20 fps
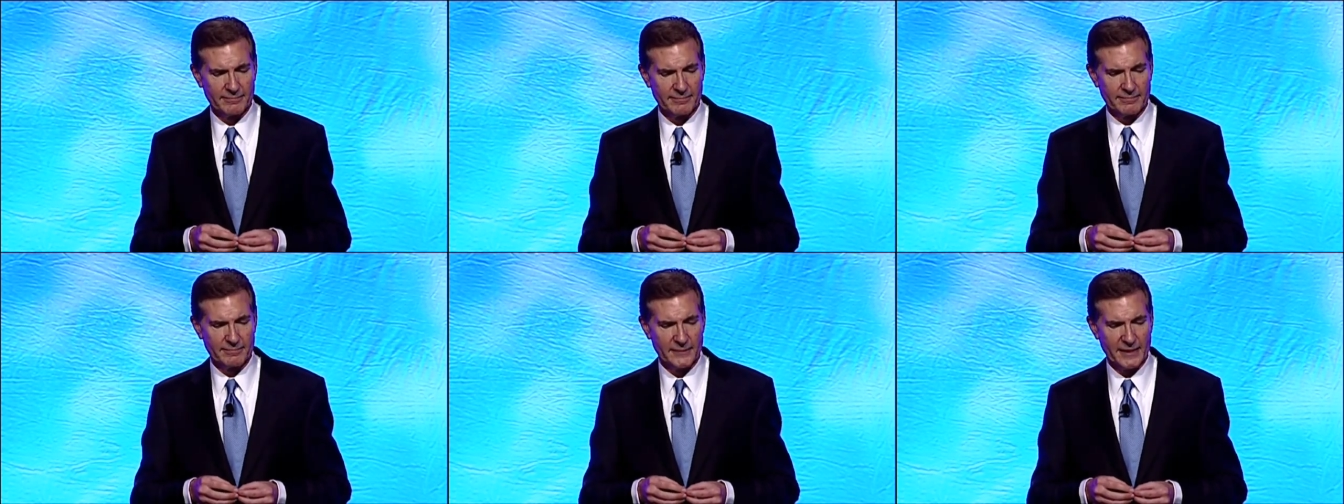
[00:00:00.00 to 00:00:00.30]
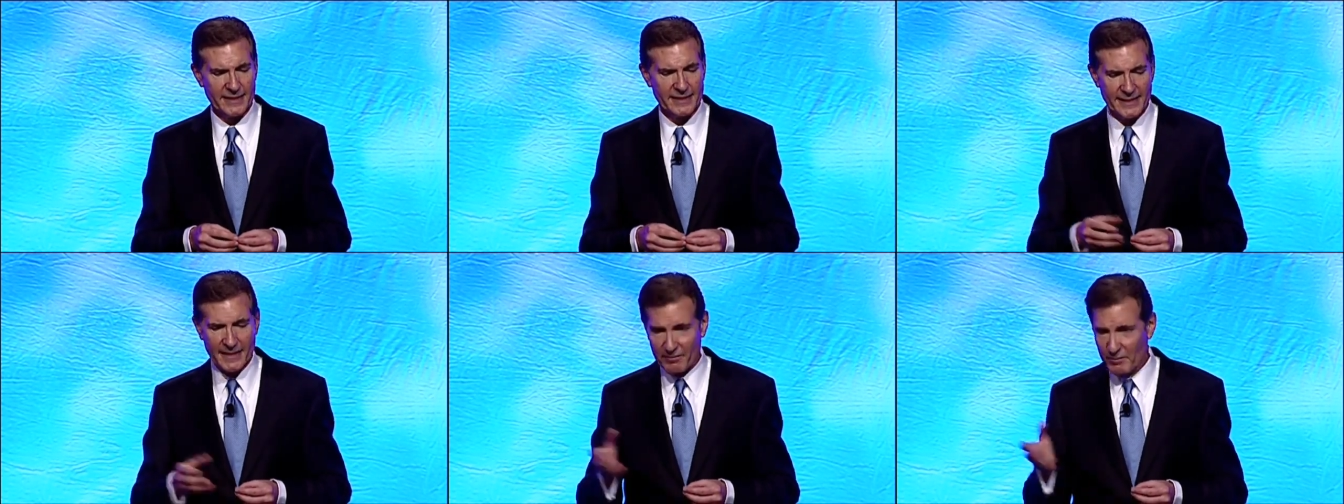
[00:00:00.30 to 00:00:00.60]

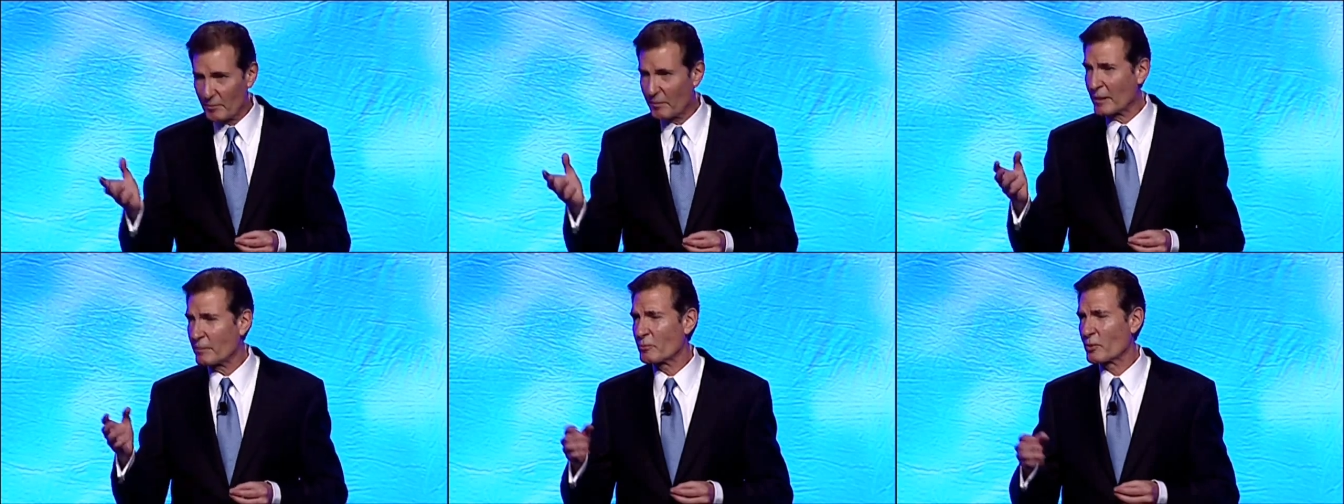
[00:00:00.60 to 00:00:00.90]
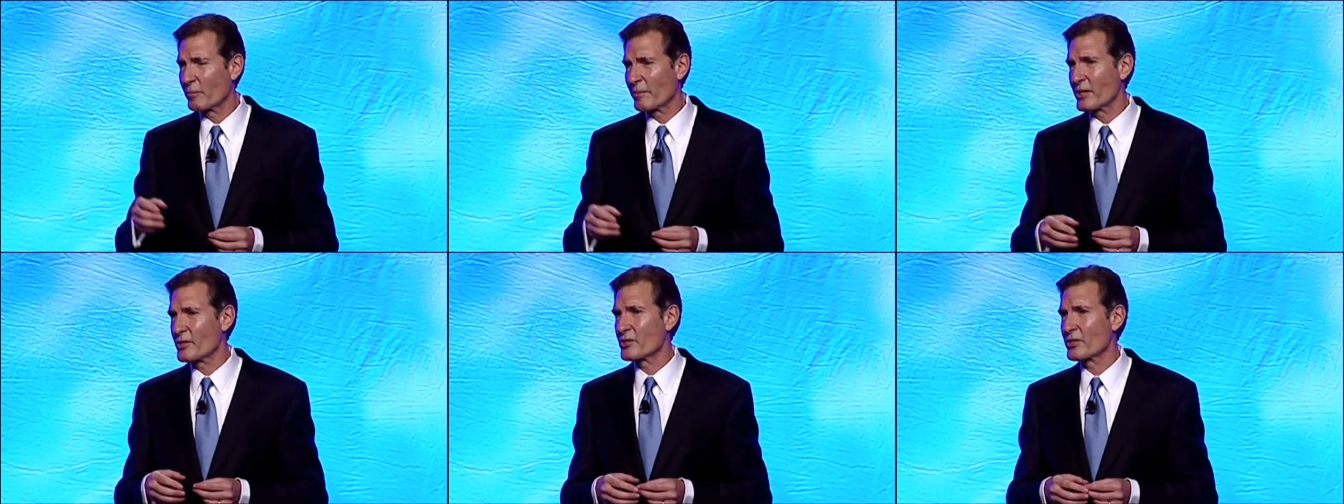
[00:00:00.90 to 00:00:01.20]
He's given me
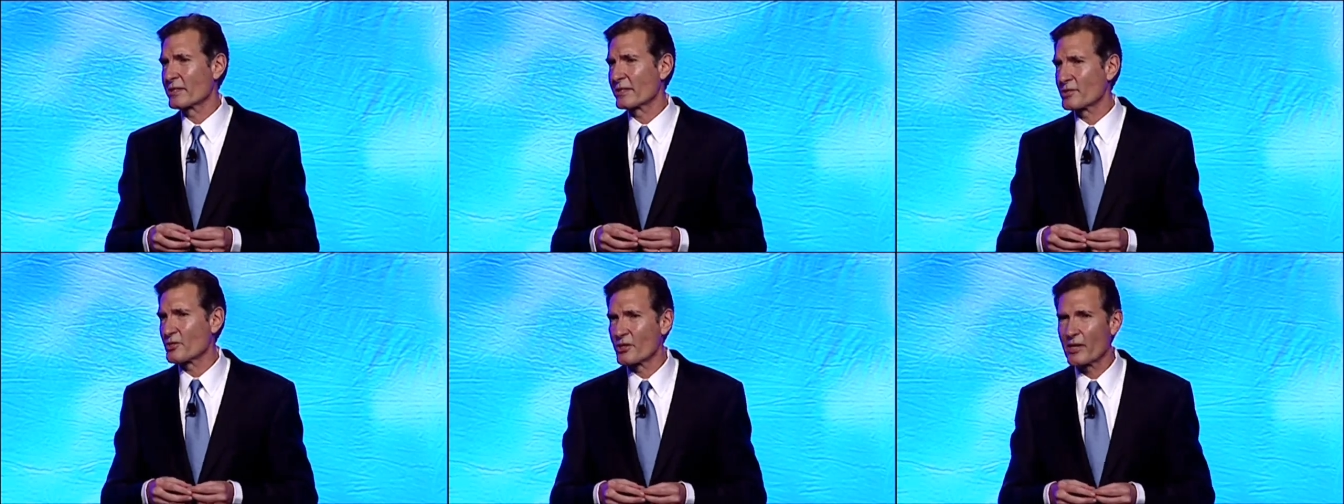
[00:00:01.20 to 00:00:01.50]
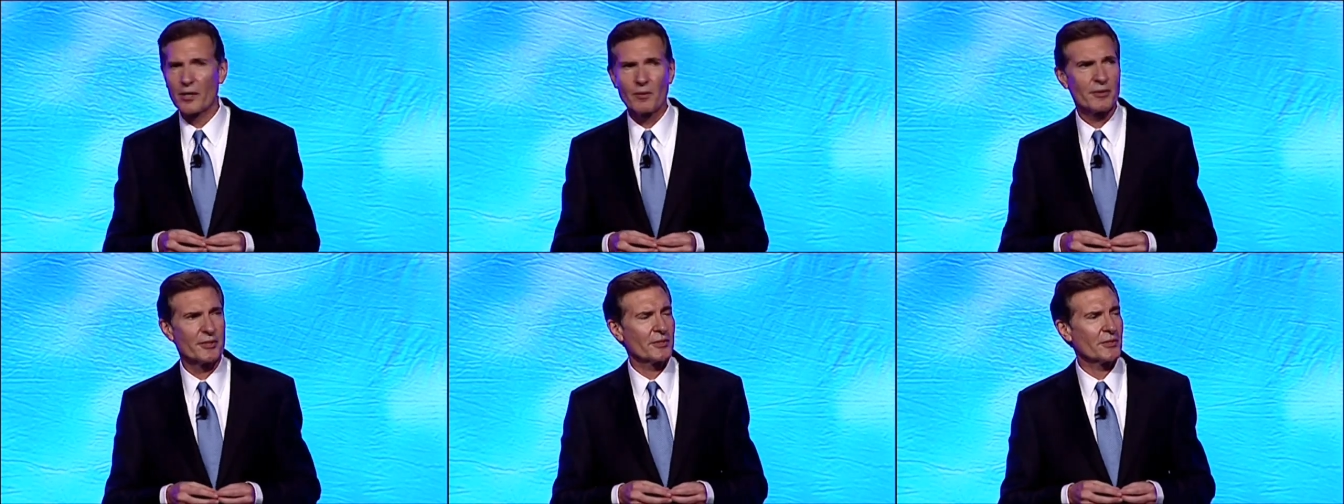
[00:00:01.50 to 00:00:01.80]
permission to
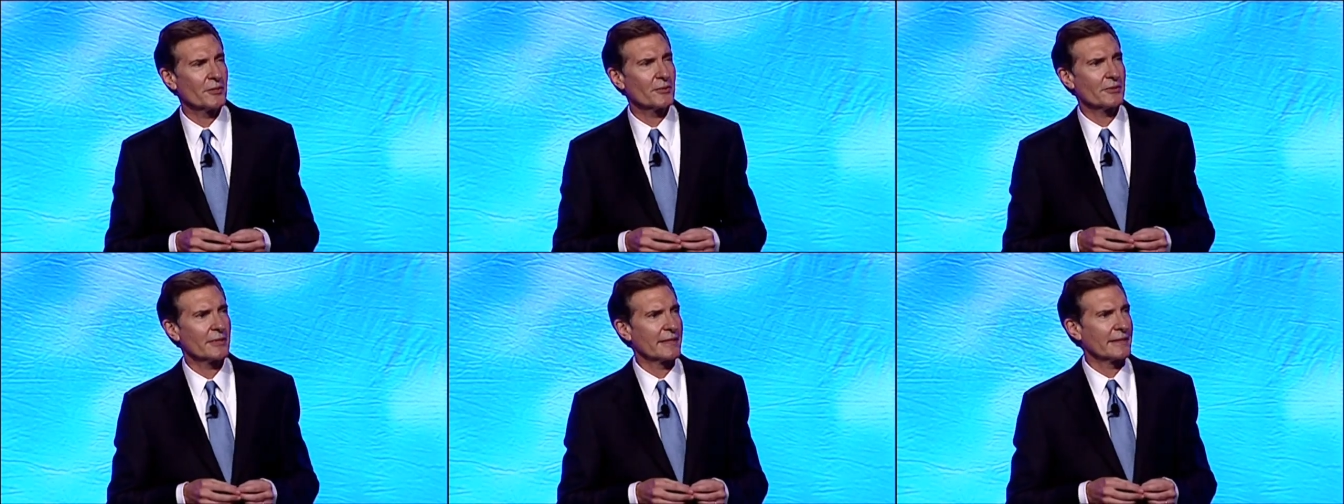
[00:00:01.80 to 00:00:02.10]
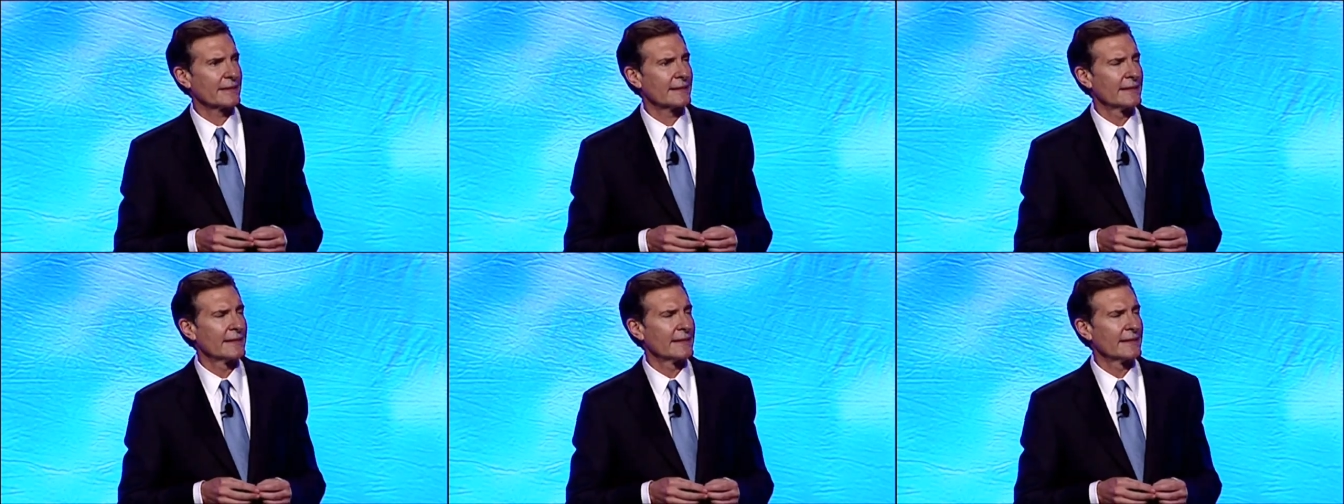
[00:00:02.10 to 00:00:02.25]
share with you that